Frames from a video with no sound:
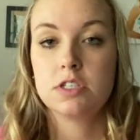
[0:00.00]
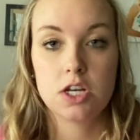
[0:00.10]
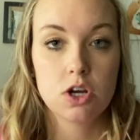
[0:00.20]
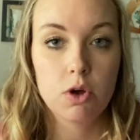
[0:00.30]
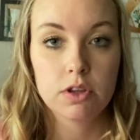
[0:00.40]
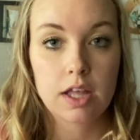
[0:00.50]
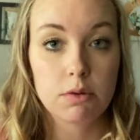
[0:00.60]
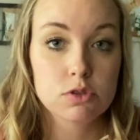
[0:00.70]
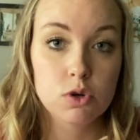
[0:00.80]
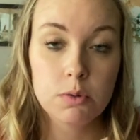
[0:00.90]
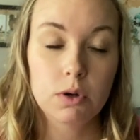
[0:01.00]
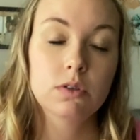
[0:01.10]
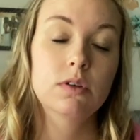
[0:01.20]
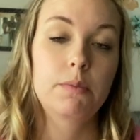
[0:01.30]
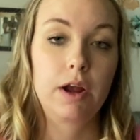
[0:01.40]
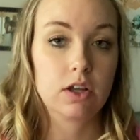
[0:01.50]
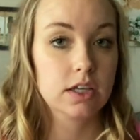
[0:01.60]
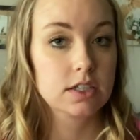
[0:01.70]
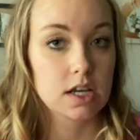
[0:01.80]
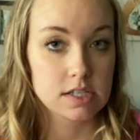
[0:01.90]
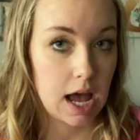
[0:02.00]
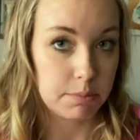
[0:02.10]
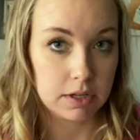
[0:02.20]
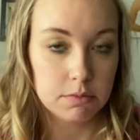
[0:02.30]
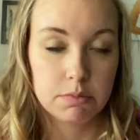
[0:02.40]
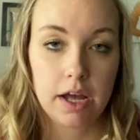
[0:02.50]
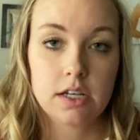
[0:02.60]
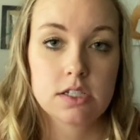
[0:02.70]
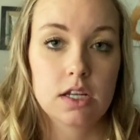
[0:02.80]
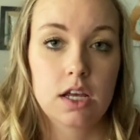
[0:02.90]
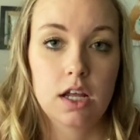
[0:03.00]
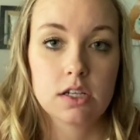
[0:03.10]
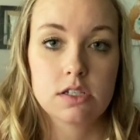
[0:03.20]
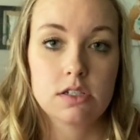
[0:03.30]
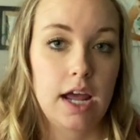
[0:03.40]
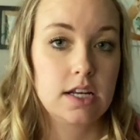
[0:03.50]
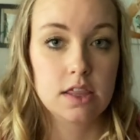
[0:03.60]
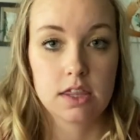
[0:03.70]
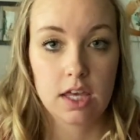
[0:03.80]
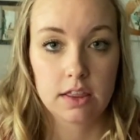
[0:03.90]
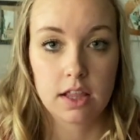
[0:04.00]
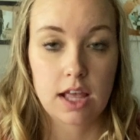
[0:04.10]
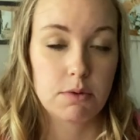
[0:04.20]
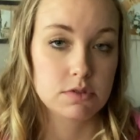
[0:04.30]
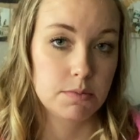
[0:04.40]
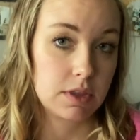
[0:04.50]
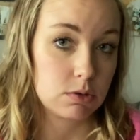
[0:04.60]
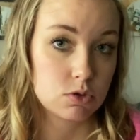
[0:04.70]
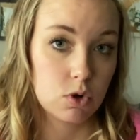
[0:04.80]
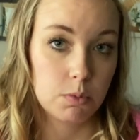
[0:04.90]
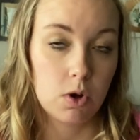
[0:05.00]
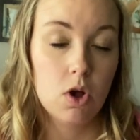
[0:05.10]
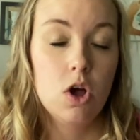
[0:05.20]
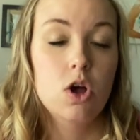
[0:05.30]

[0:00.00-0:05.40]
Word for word: Didn't know that that was normal. Apparently it does happen, but it, I didn't think that that was something that was normal.